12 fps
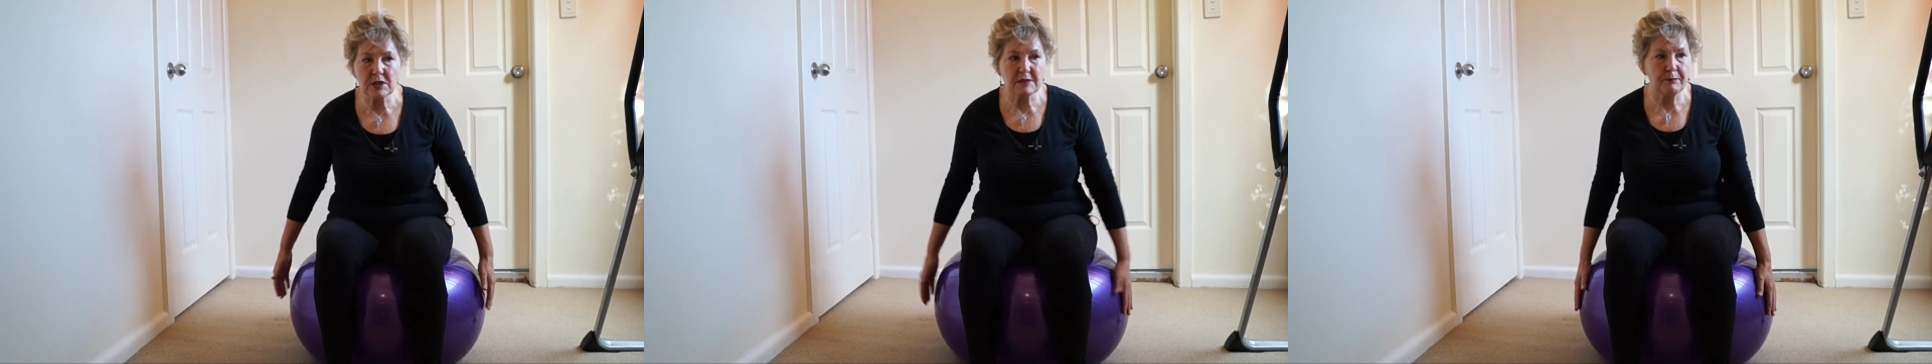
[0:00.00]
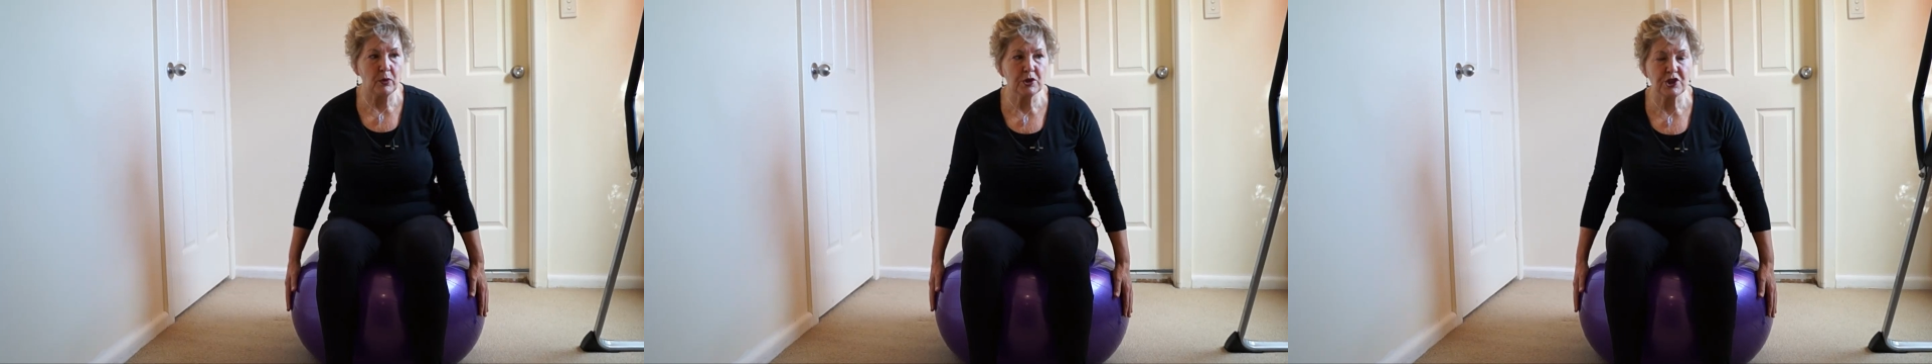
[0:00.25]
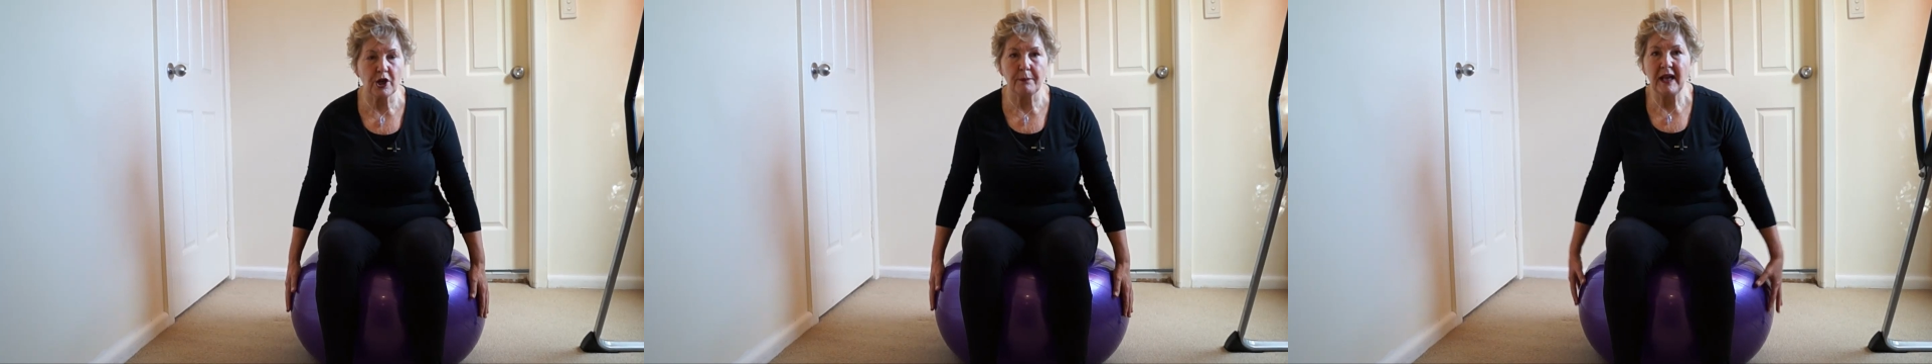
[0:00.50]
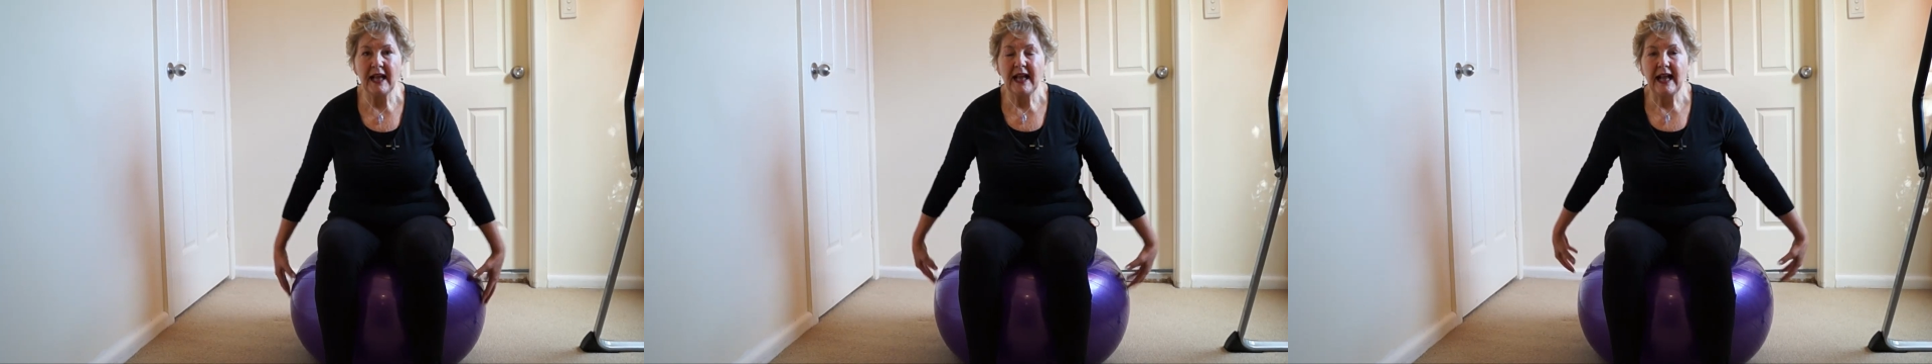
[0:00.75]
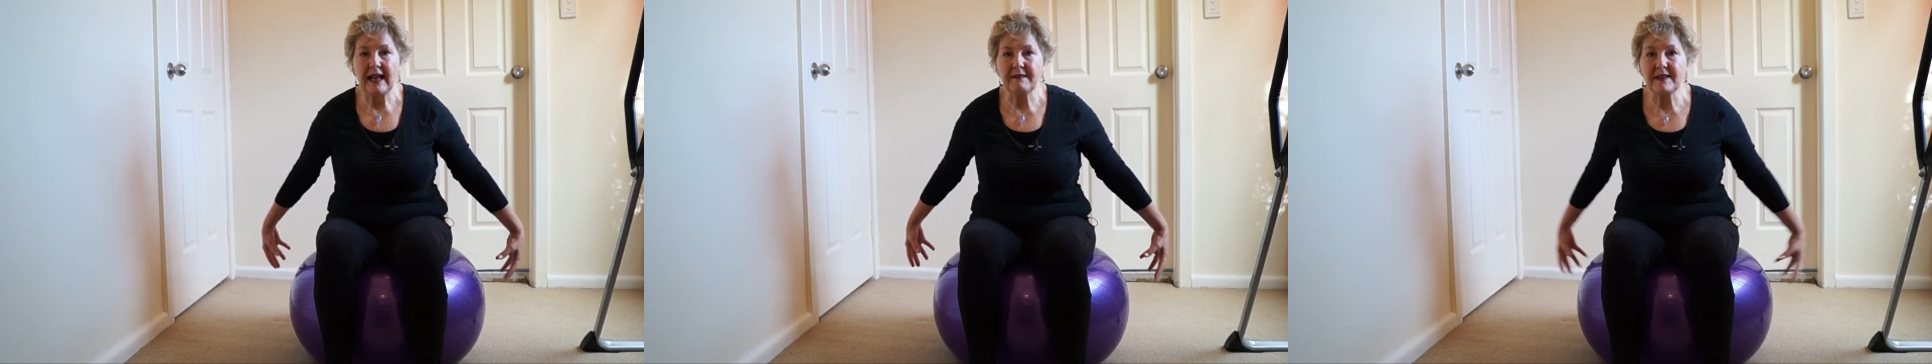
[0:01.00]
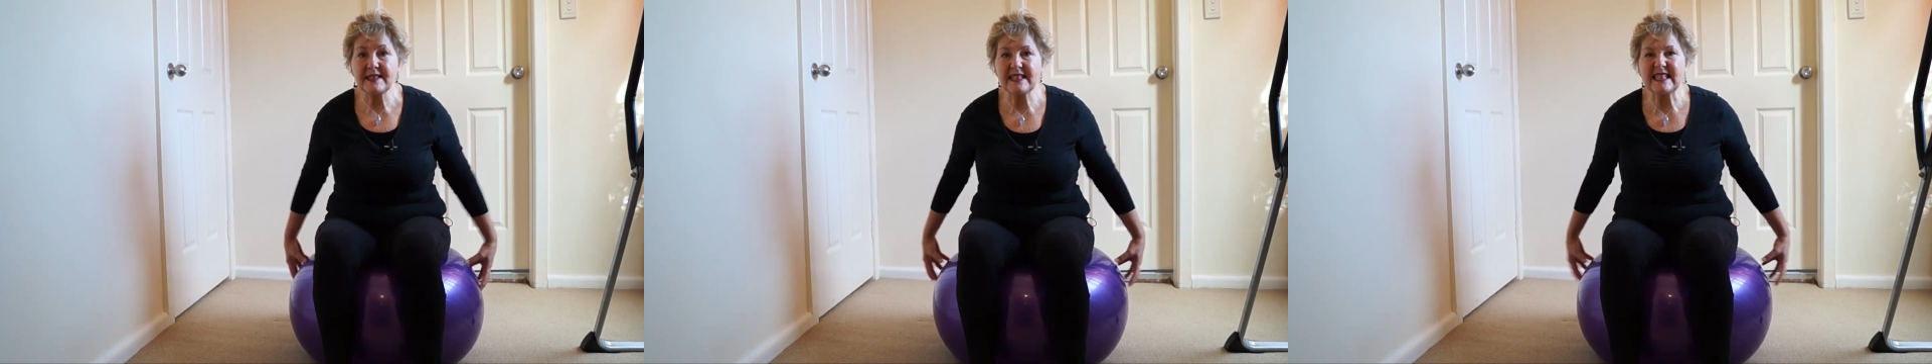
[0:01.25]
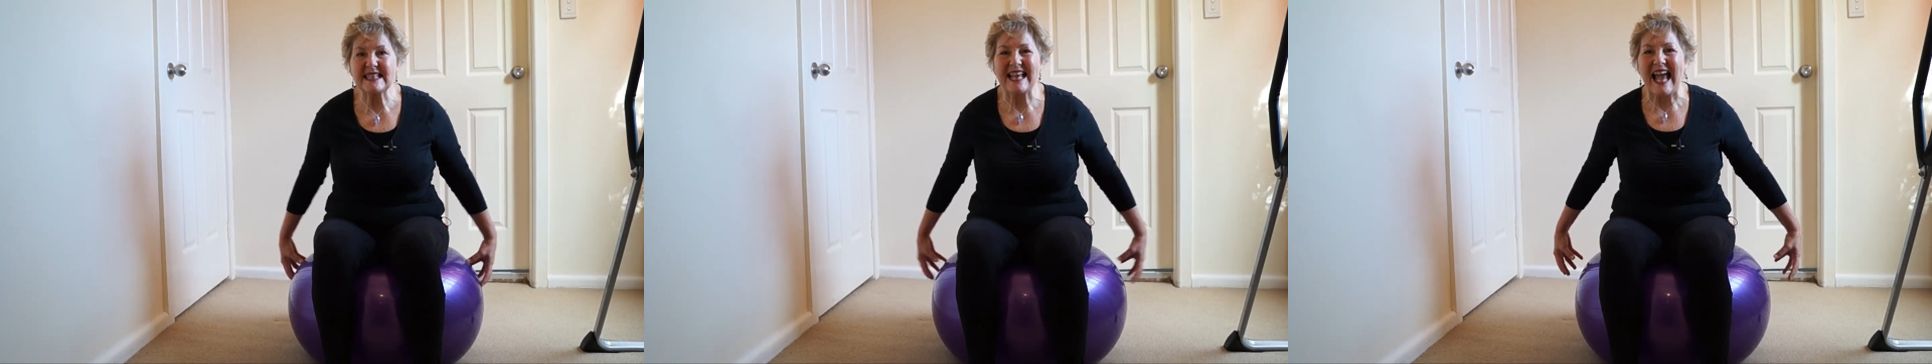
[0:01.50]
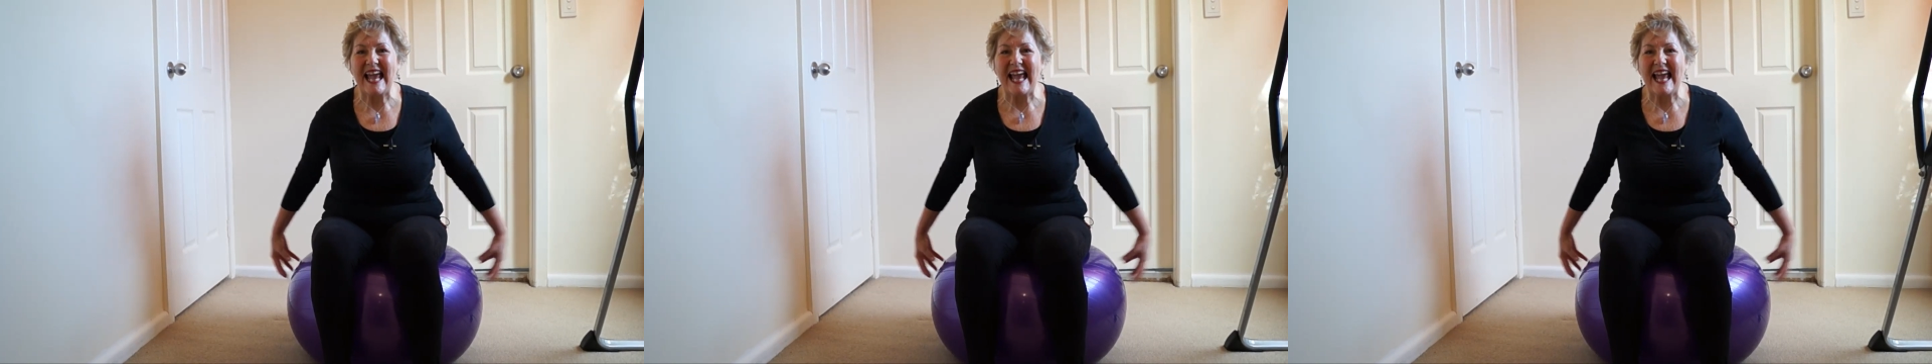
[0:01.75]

sports shop, and this is the